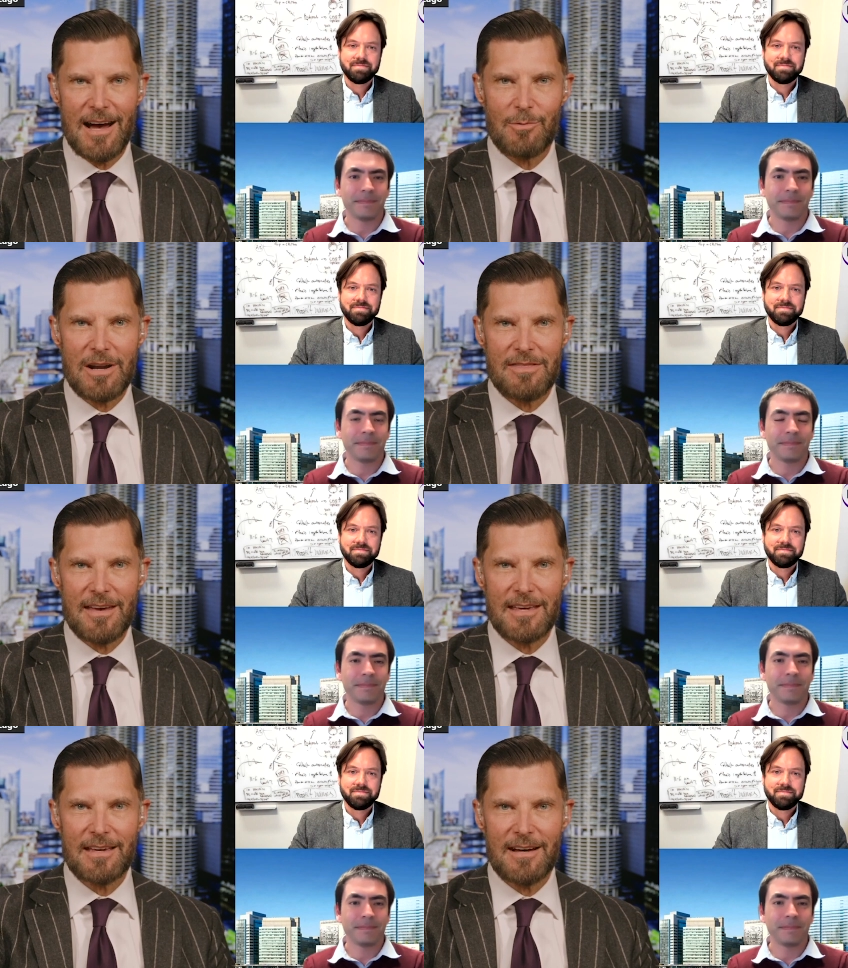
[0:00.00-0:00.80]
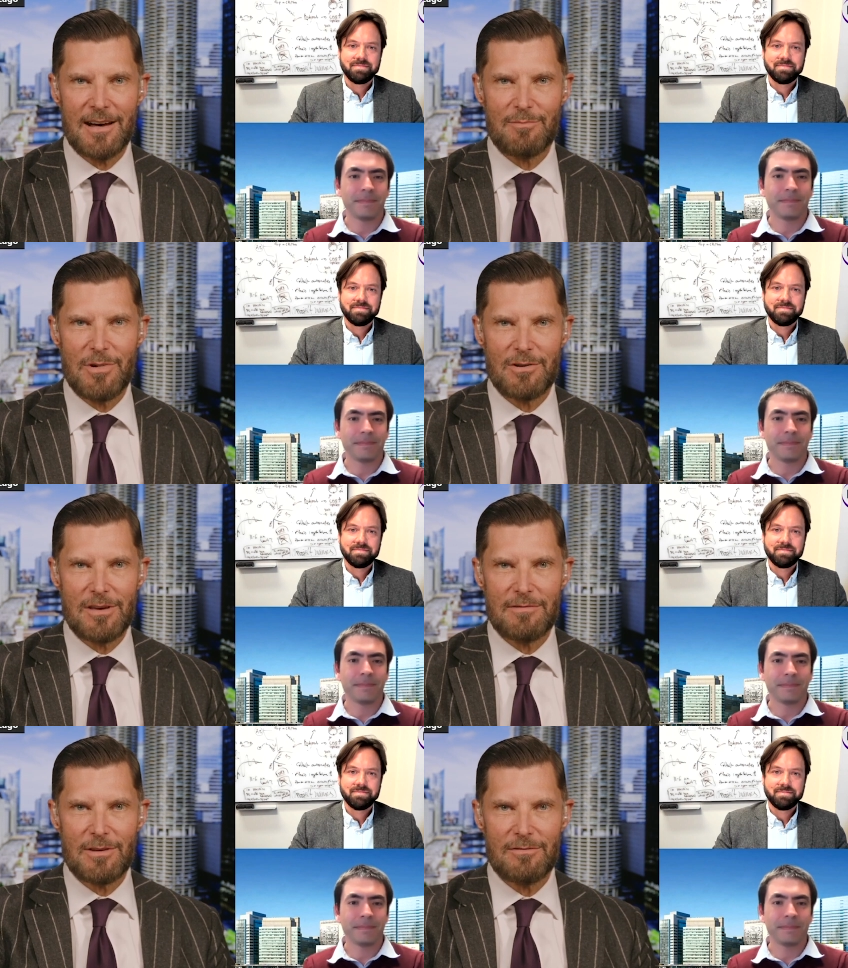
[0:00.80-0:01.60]
Speaker 1: I want to thank uh, both
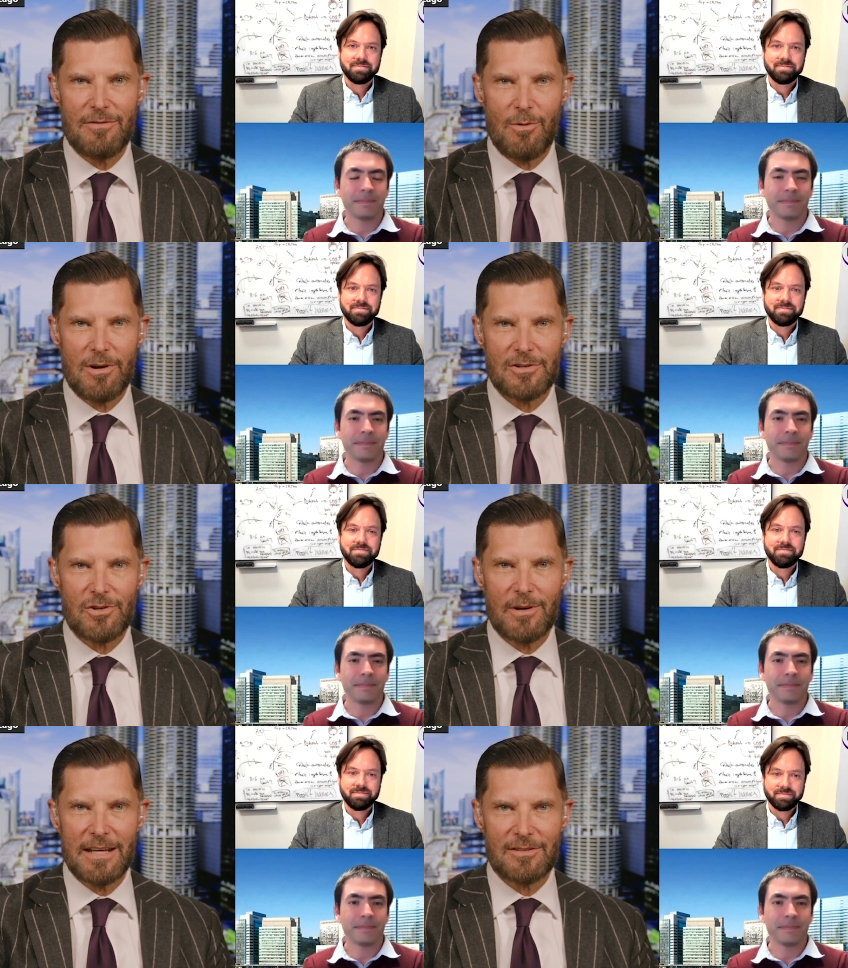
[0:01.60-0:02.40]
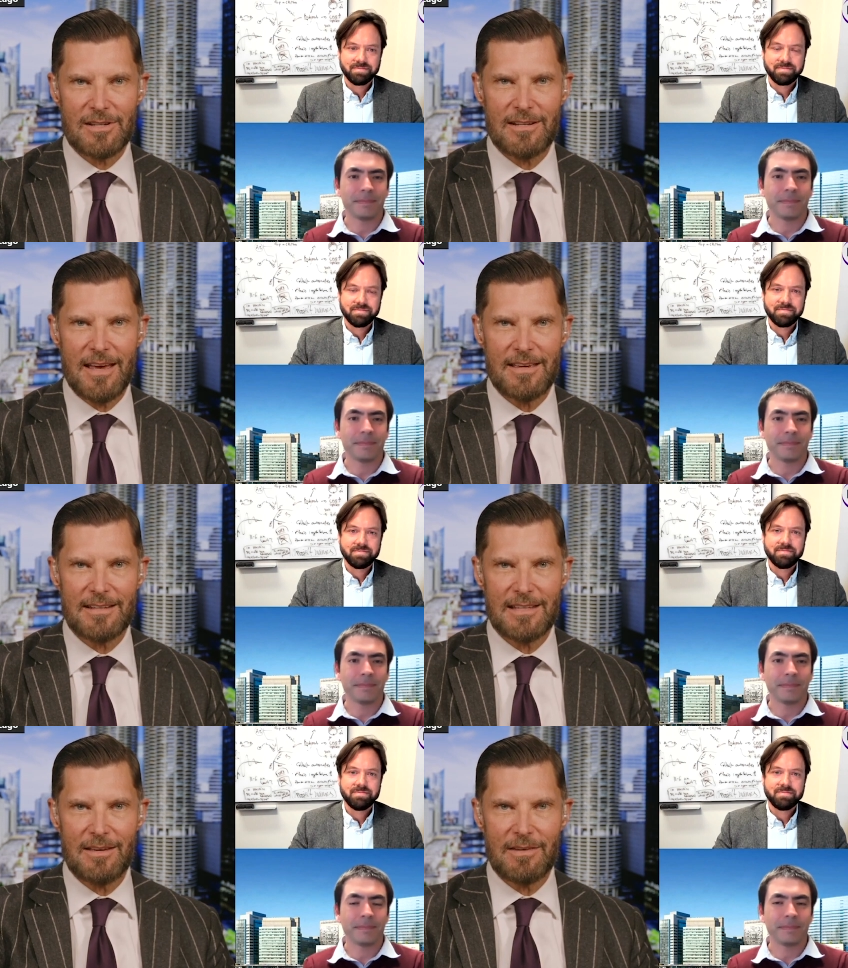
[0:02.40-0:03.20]
of you for joining us today
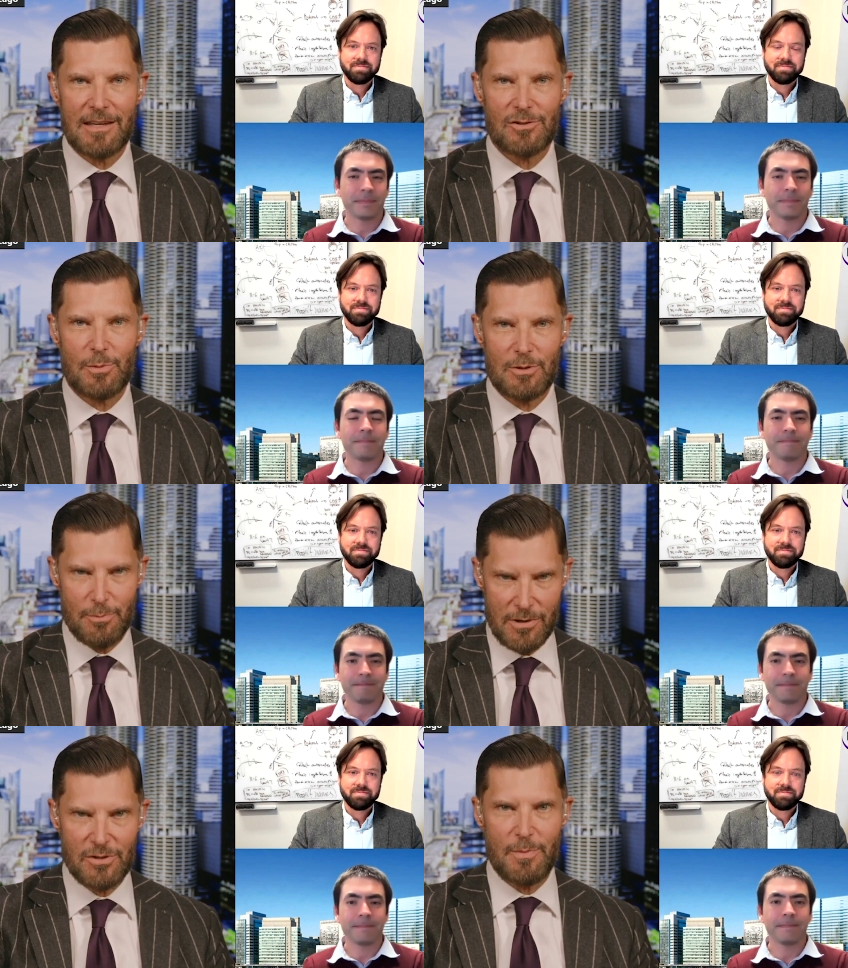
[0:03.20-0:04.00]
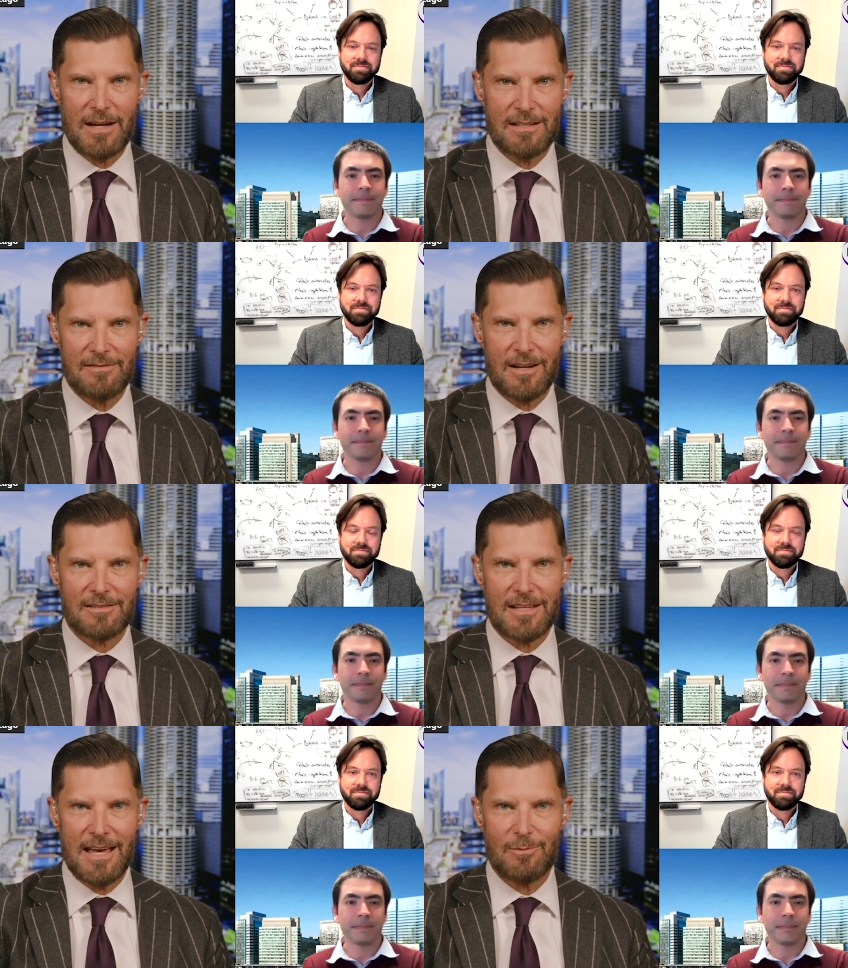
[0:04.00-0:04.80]
and giving us your perspective,
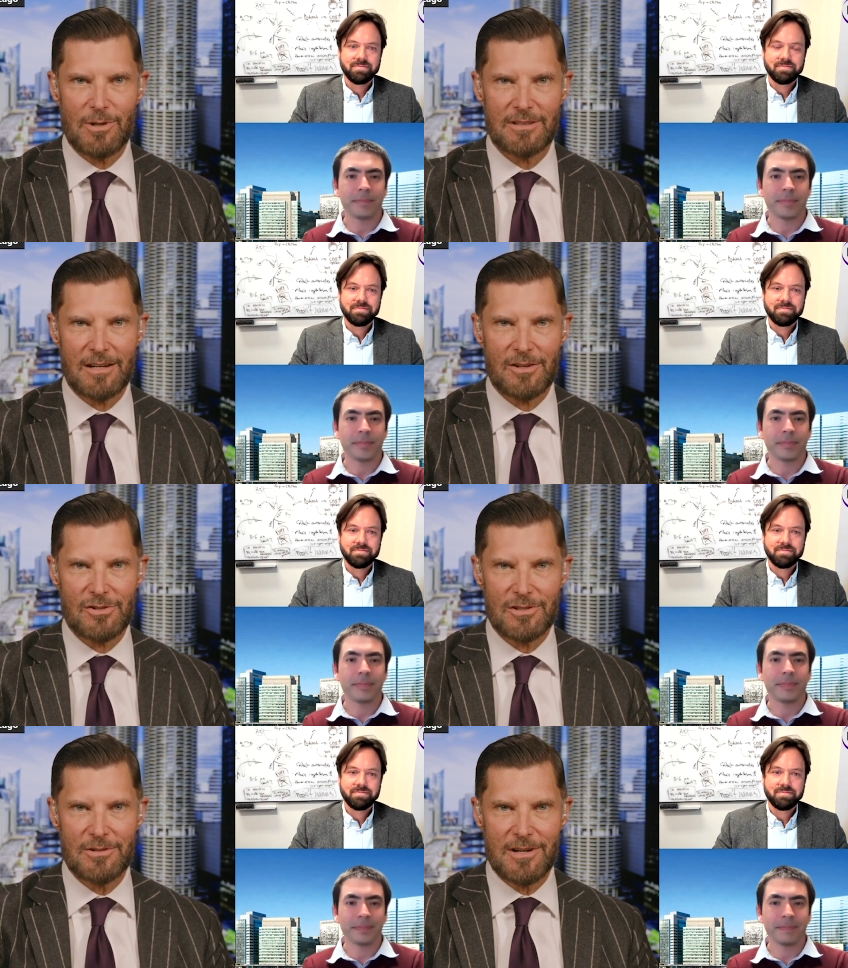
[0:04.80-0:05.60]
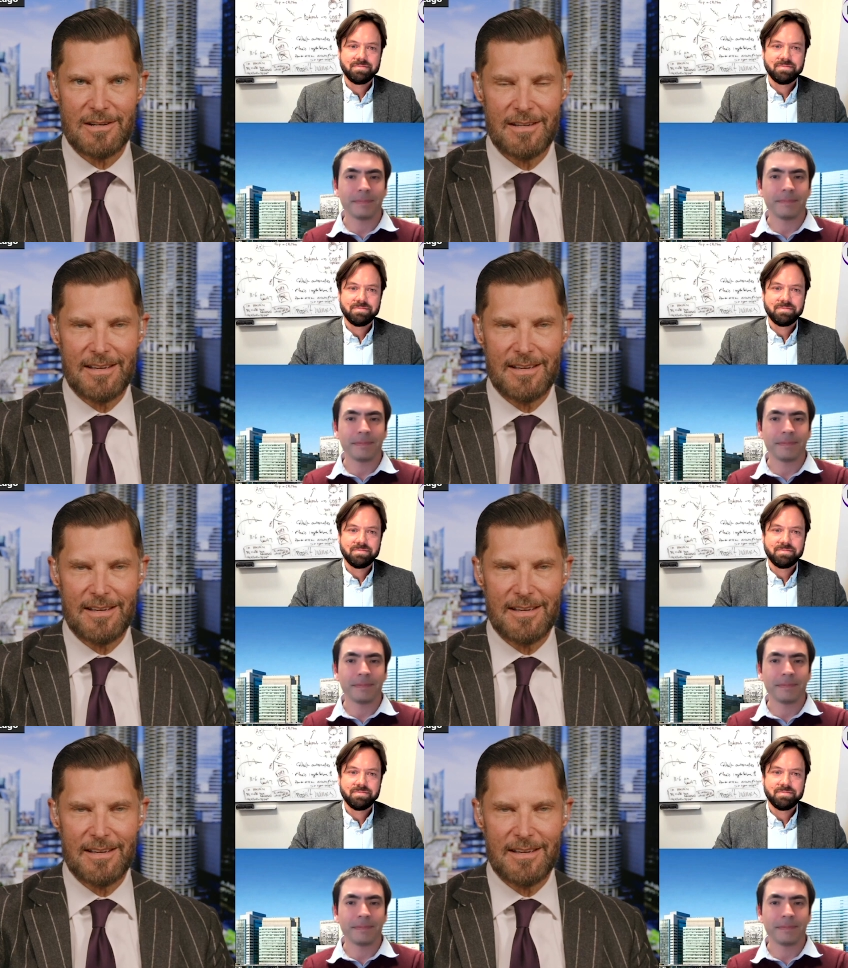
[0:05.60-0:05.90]
Dr. Cadwell, Dr. Schluter.